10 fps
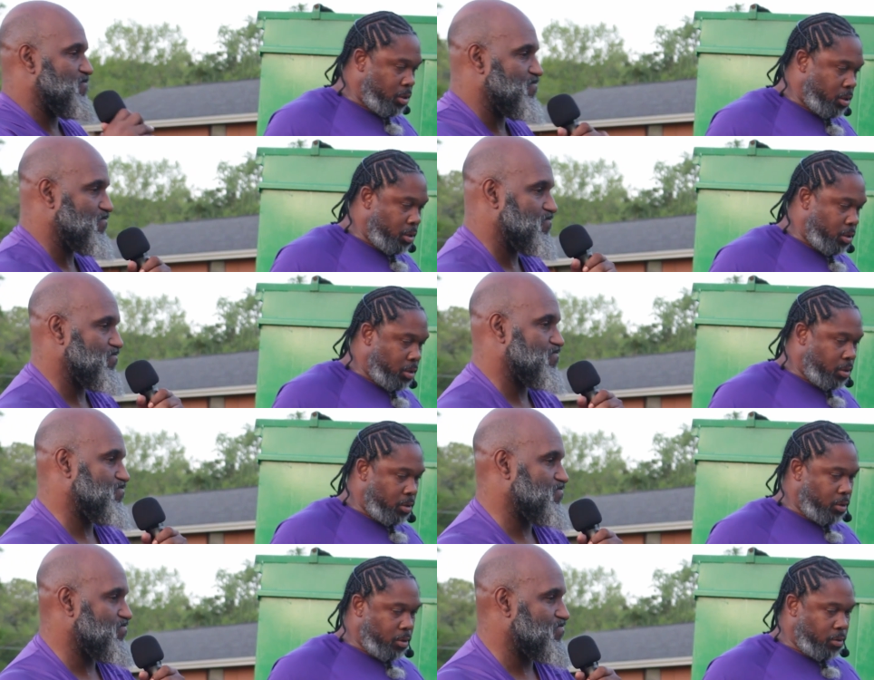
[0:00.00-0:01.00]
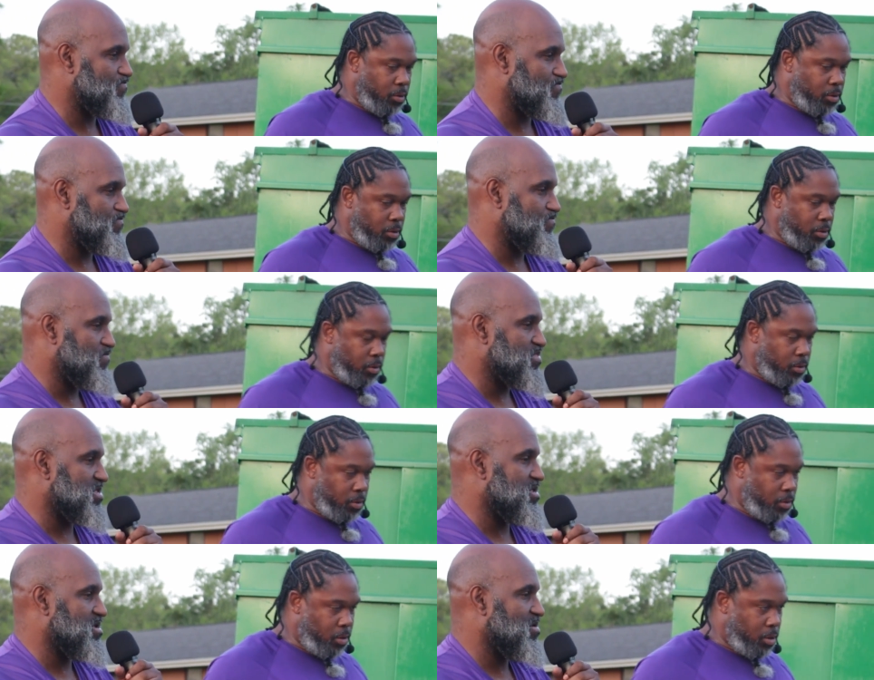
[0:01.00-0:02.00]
Nothing is said.